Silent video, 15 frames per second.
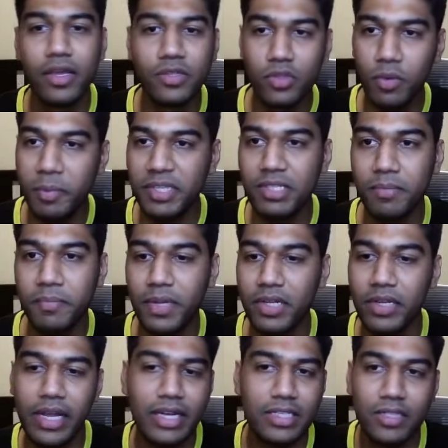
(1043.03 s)
super simple.
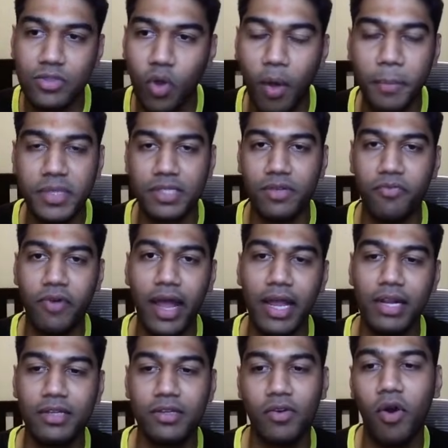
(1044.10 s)
It just copies the
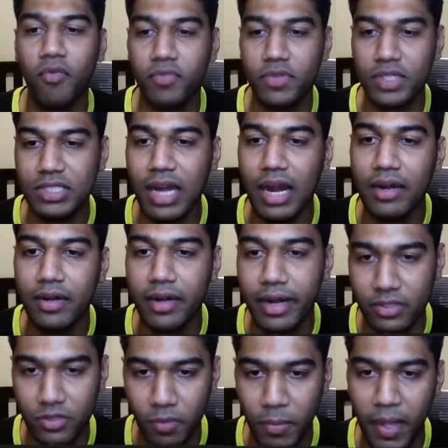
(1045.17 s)
file of the standard
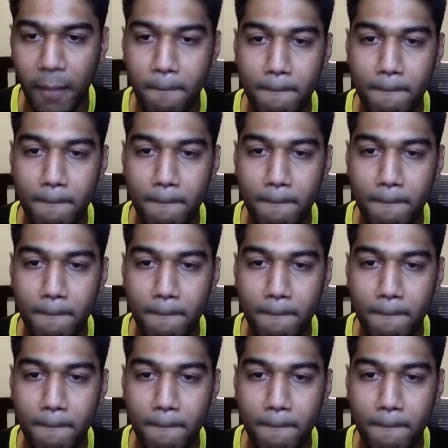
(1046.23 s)
resume.